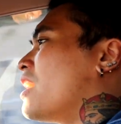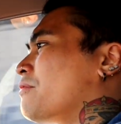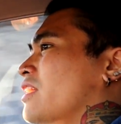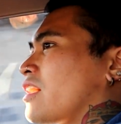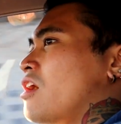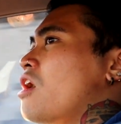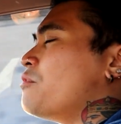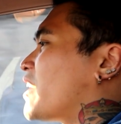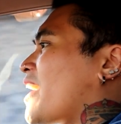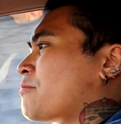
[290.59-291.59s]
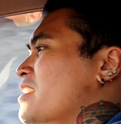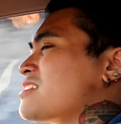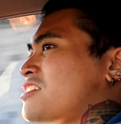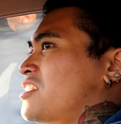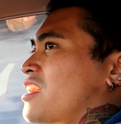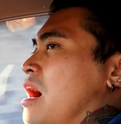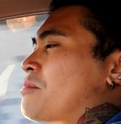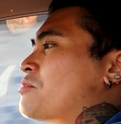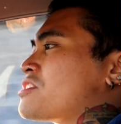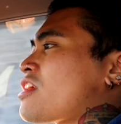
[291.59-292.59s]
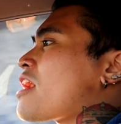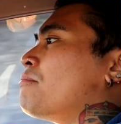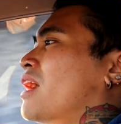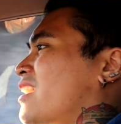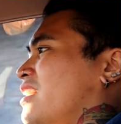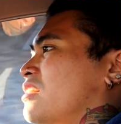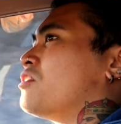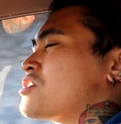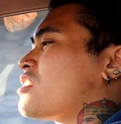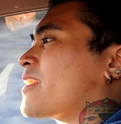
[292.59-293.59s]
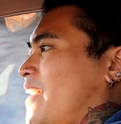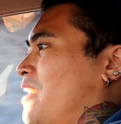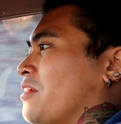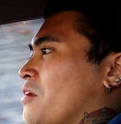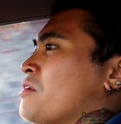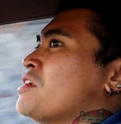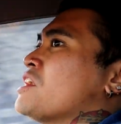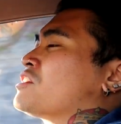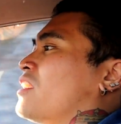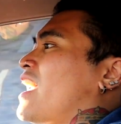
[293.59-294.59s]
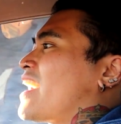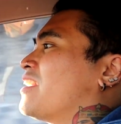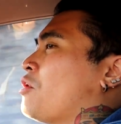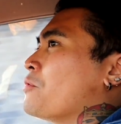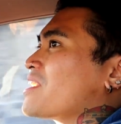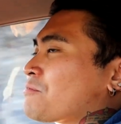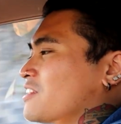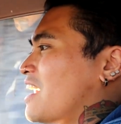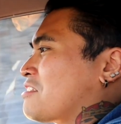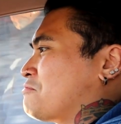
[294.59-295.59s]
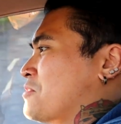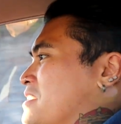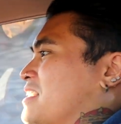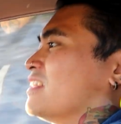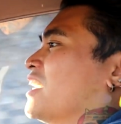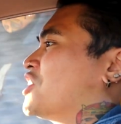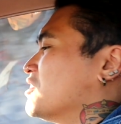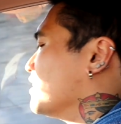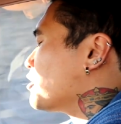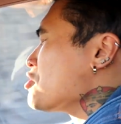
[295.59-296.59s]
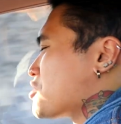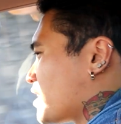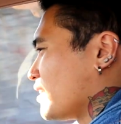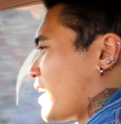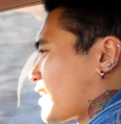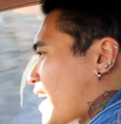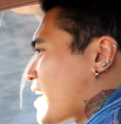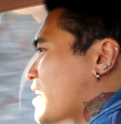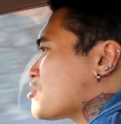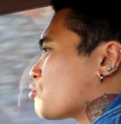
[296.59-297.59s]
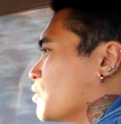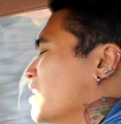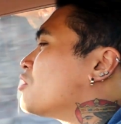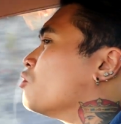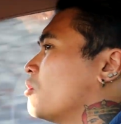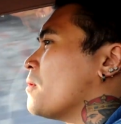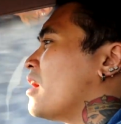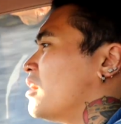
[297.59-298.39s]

and we're like, we can't race the Shinigami with stock body or stock aero. So they added a wing for downforce. Like little shit like that is really cool.